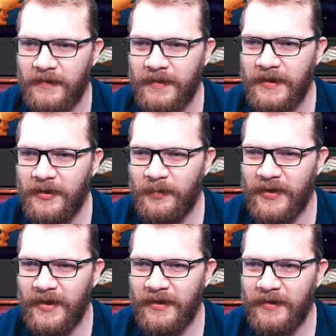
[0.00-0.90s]
Did you
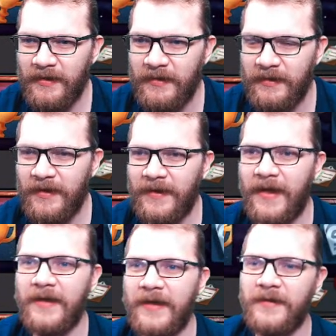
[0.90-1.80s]
pick? Look at
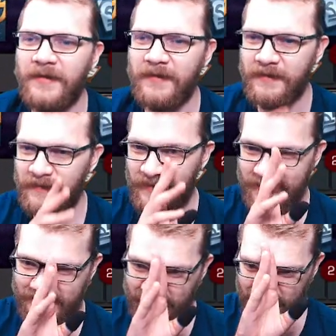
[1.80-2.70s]
that.
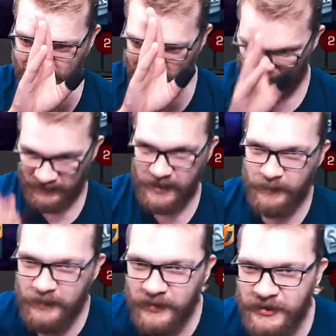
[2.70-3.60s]
Dex gifted money.
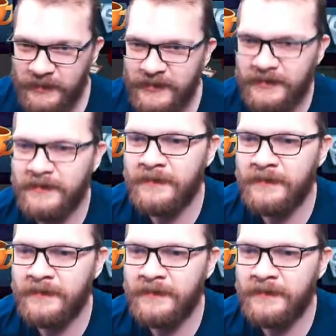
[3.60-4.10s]
5 memberships.